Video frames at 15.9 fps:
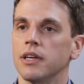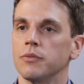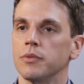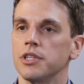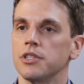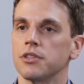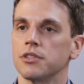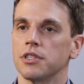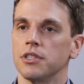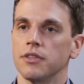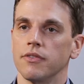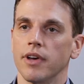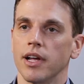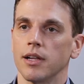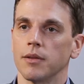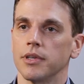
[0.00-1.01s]
and research and
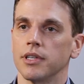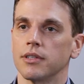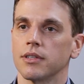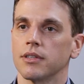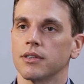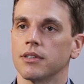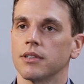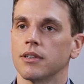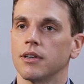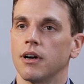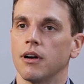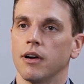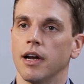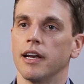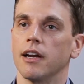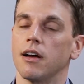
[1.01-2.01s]
development
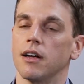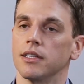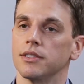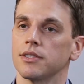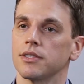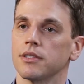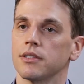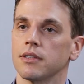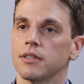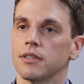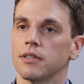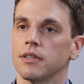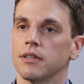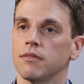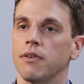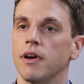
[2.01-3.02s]
are at odds.
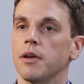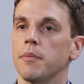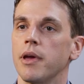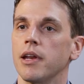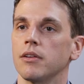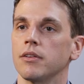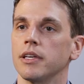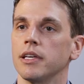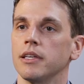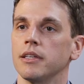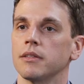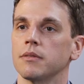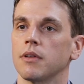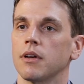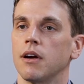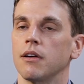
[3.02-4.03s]

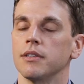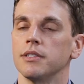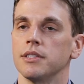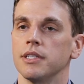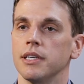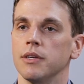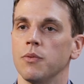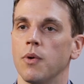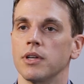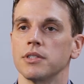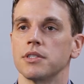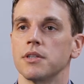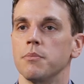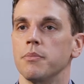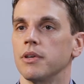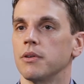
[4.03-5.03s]
Fundamentally, R&D
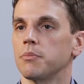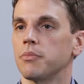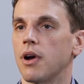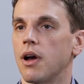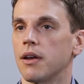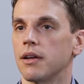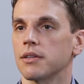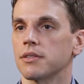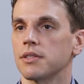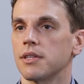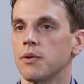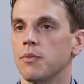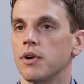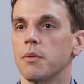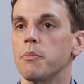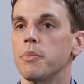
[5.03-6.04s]
wants to build products.
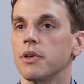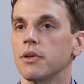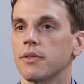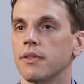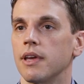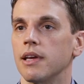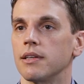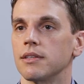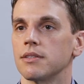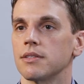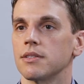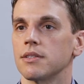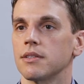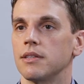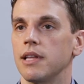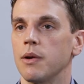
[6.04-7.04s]
They want to build
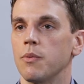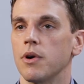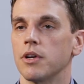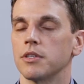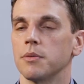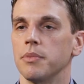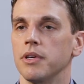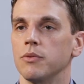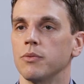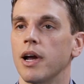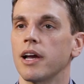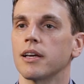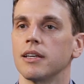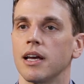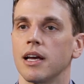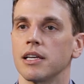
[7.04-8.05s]
things. They want to be
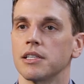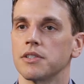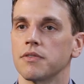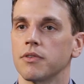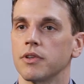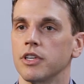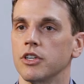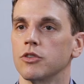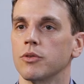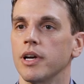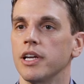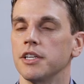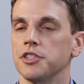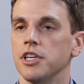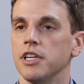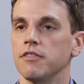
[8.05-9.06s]
recognized for their
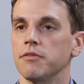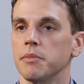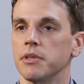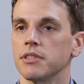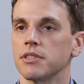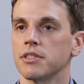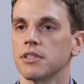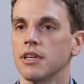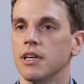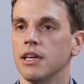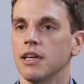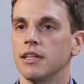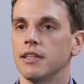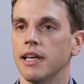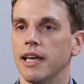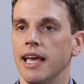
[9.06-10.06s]
great achievements.
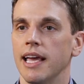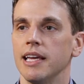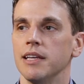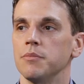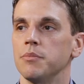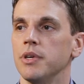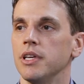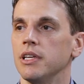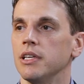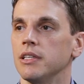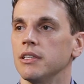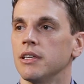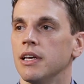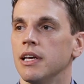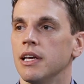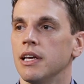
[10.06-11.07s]
They hate being